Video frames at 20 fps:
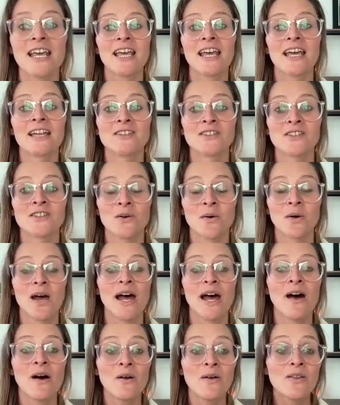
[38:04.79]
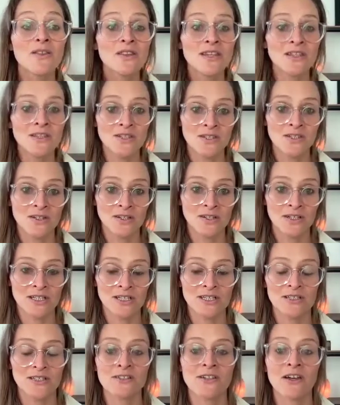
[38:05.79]
And so healthy
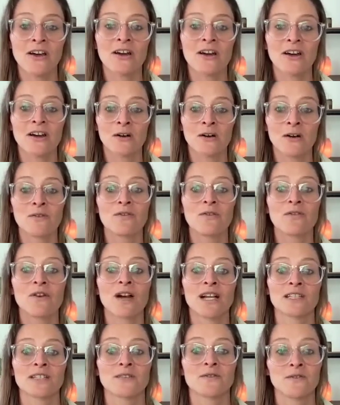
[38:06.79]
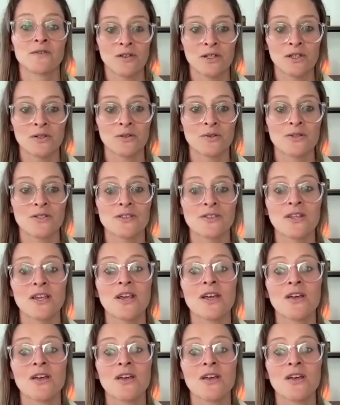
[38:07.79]
sugars are fresh fruits.